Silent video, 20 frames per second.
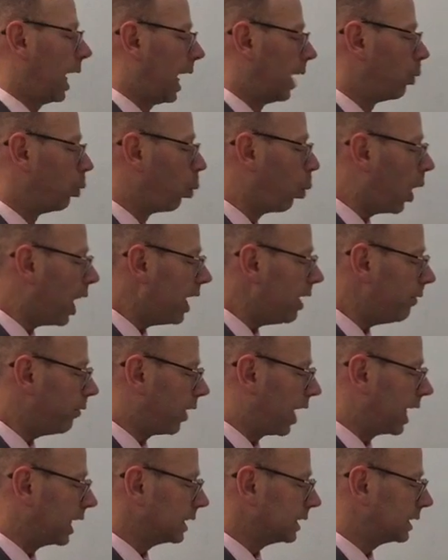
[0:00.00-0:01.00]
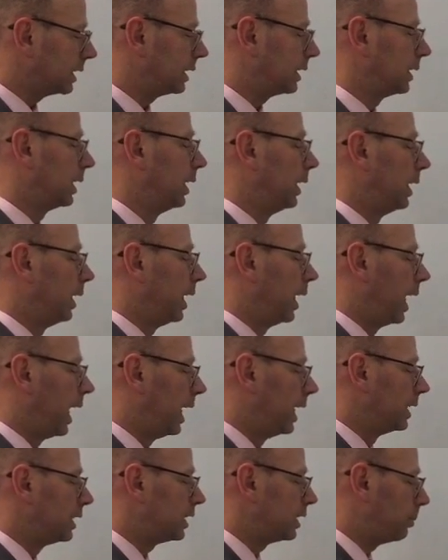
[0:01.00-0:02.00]
and wavelength
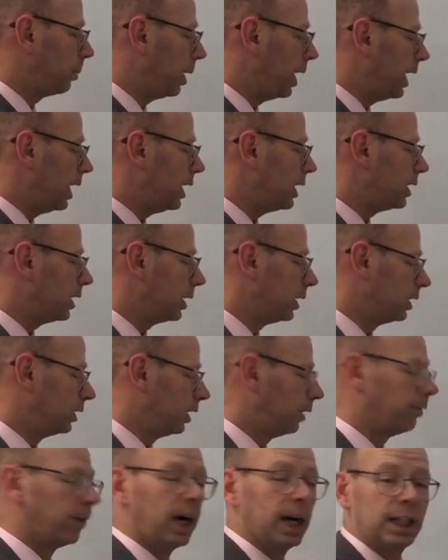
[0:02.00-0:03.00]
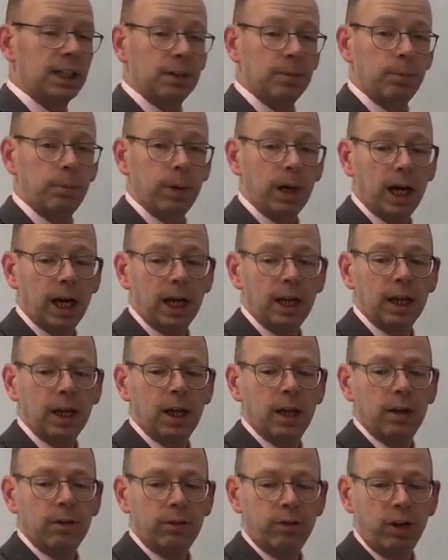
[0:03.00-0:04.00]
is speed divided by
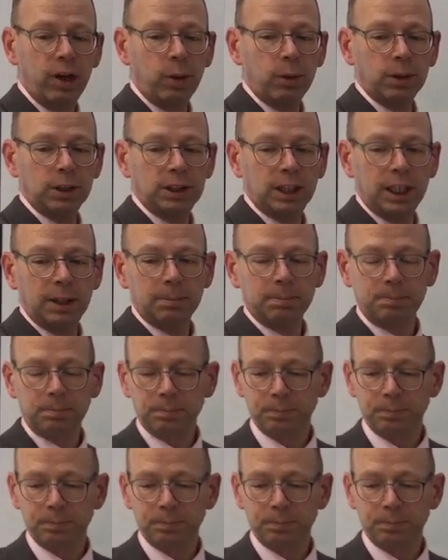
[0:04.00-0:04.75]
frequency.